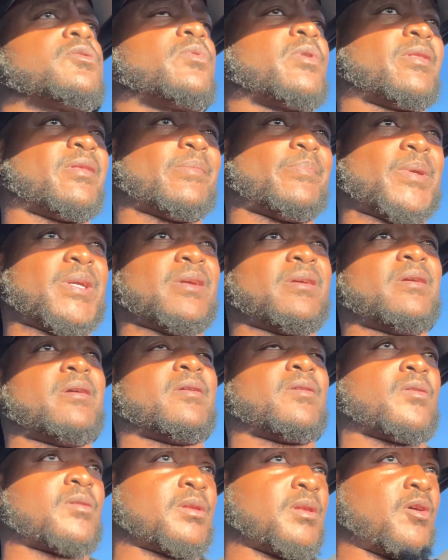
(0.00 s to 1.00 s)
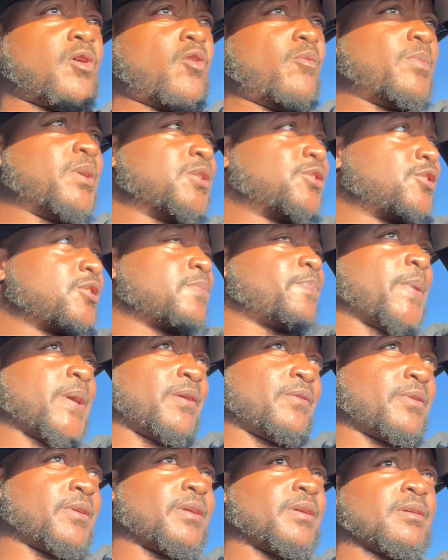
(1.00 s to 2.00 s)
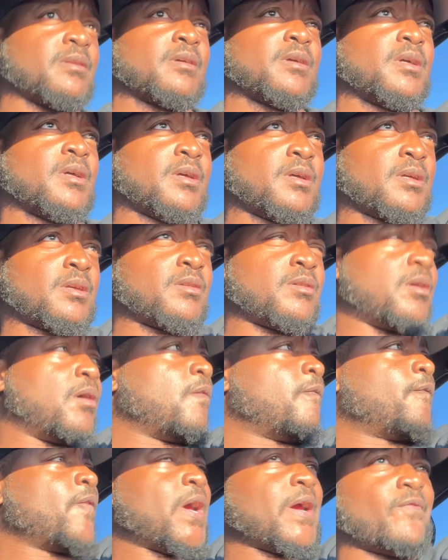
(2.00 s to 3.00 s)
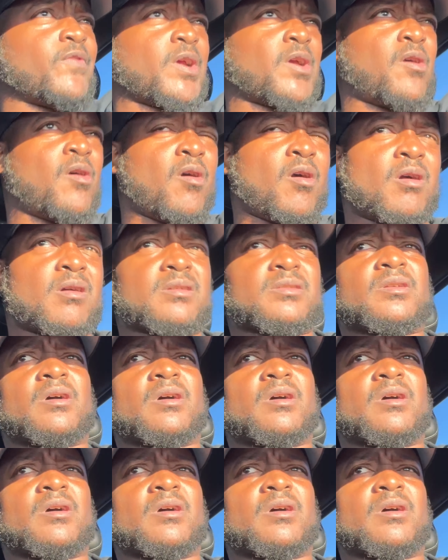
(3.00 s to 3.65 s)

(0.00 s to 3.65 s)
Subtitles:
whether it be here in Oklahoma or just period. You know, favorite cars,